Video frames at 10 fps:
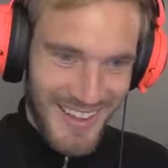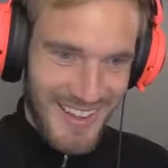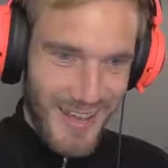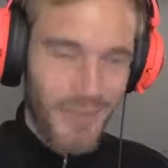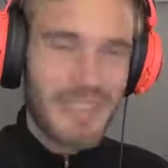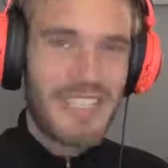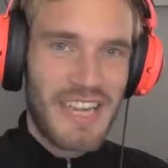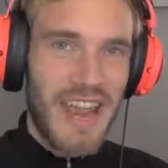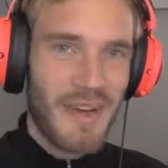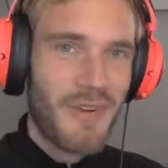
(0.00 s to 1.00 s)
That was
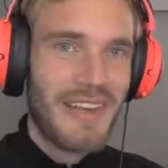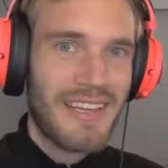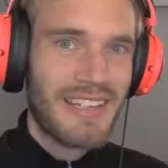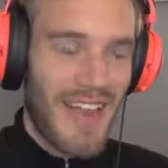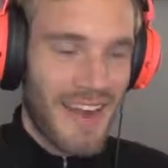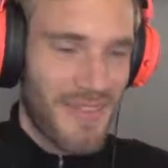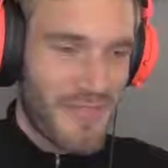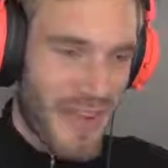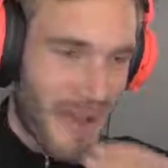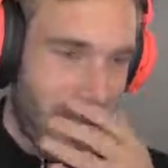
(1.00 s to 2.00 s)
genuinely
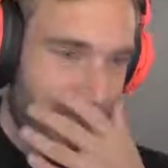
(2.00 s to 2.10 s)
terrifying.